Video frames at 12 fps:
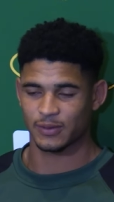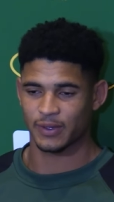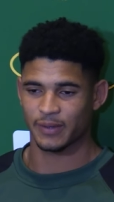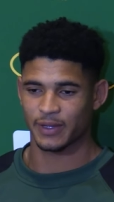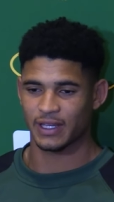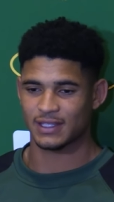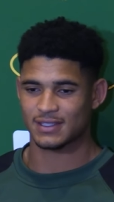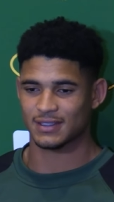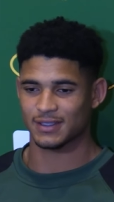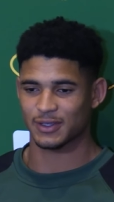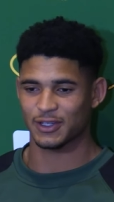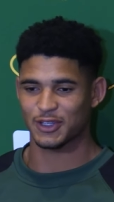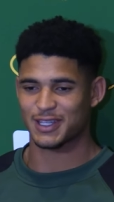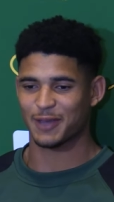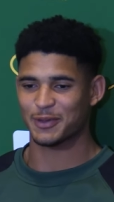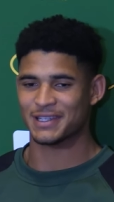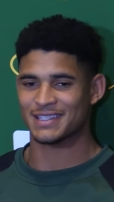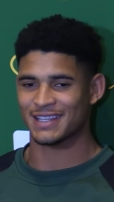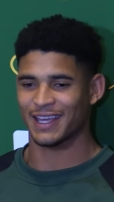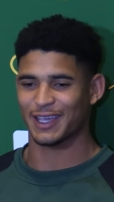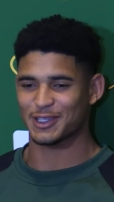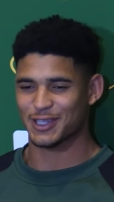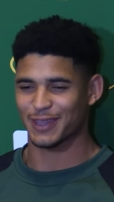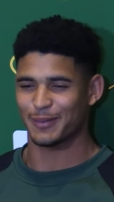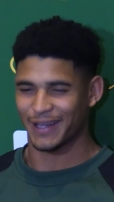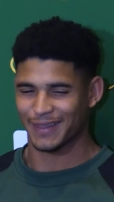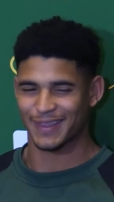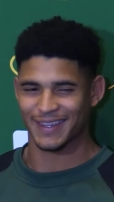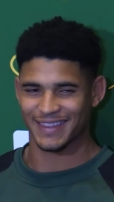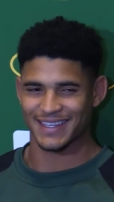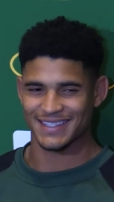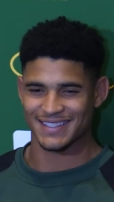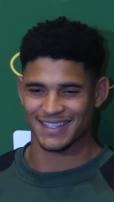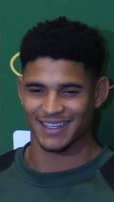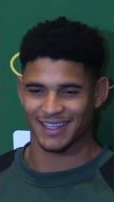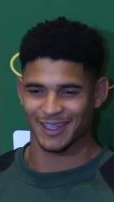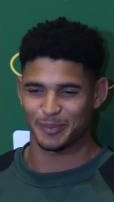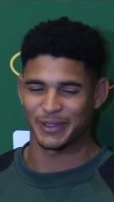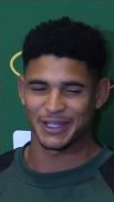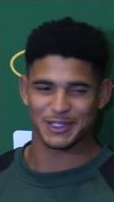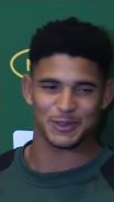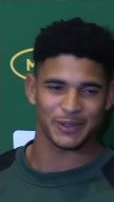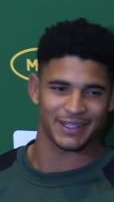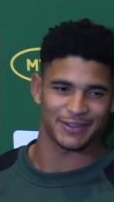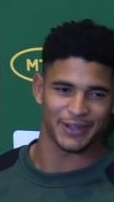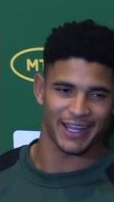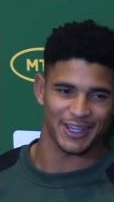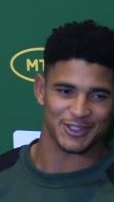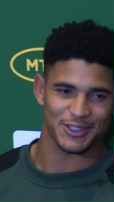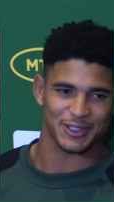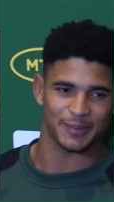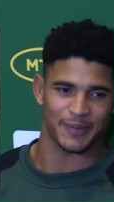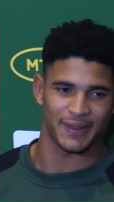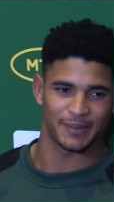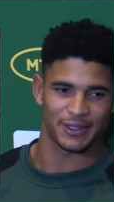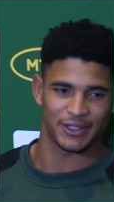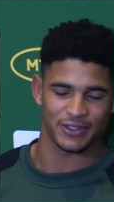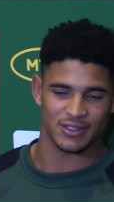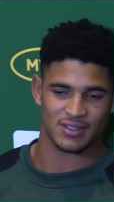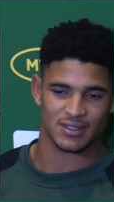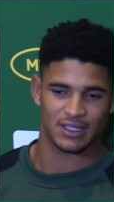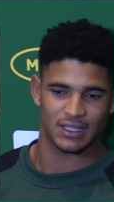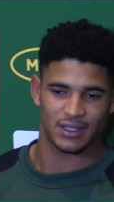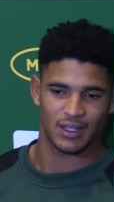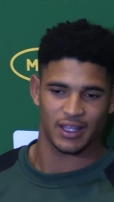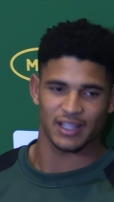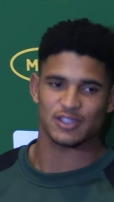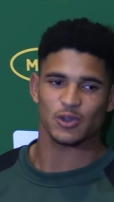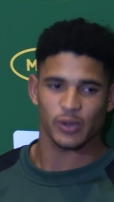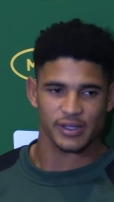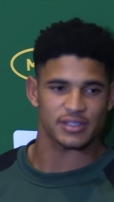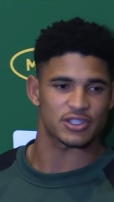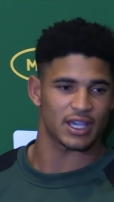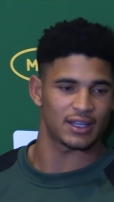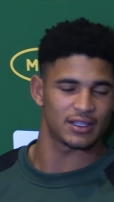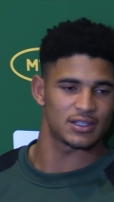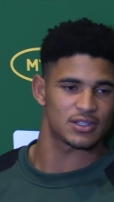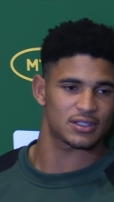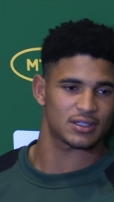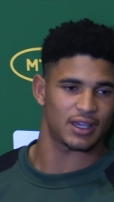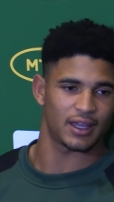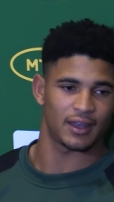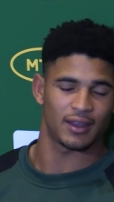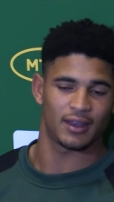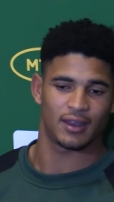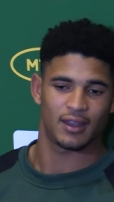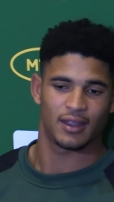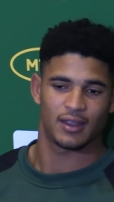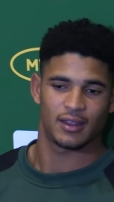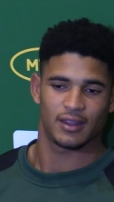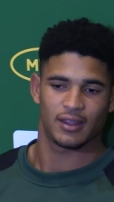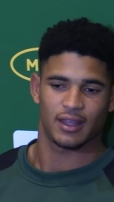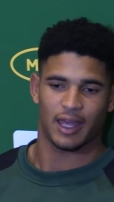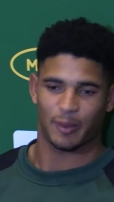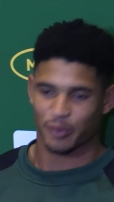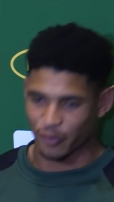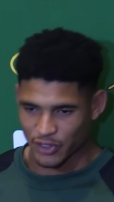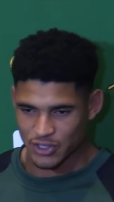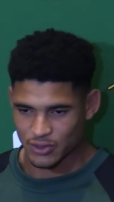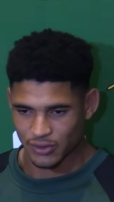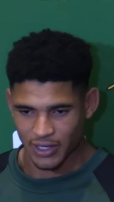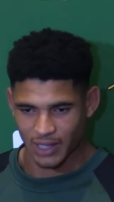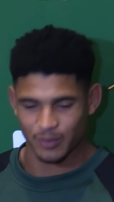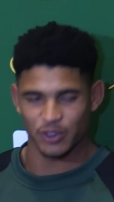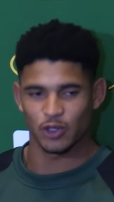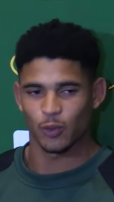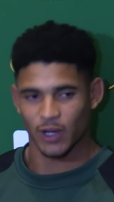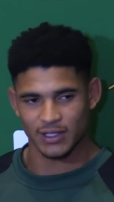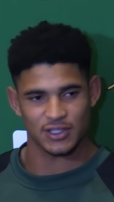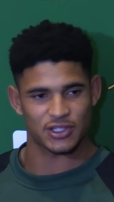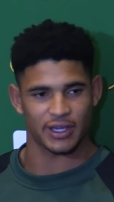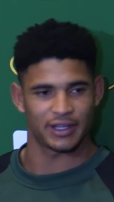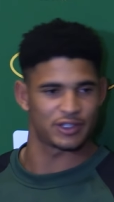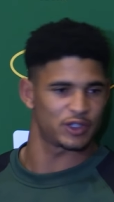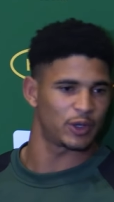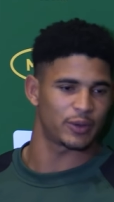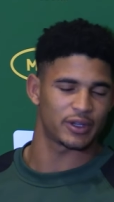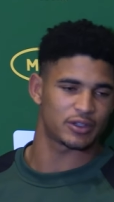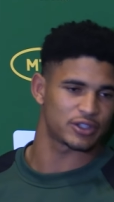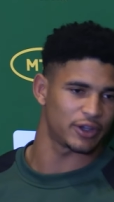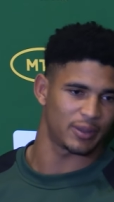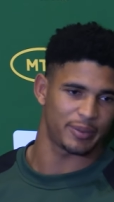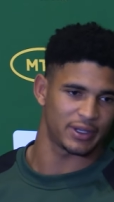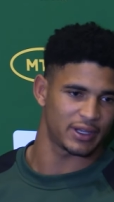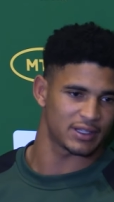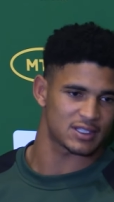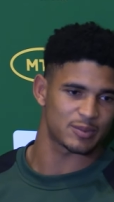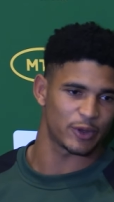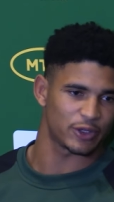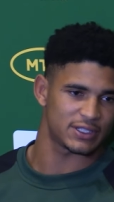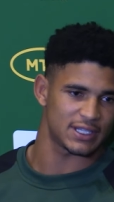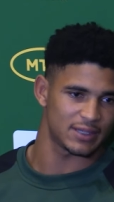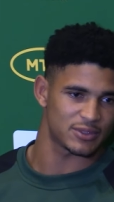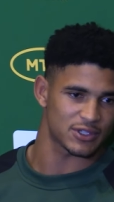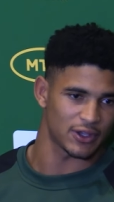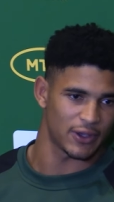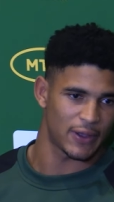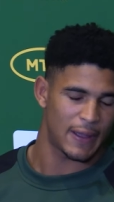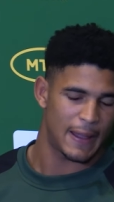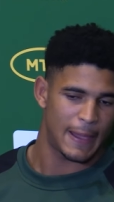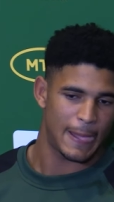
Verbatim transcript: it looks like we dislike each other, but I think there's a bittersweet relationship there because it's always a challenge, and at professional rugby you want to challenge. You don't want to turn up and smoke teams. So,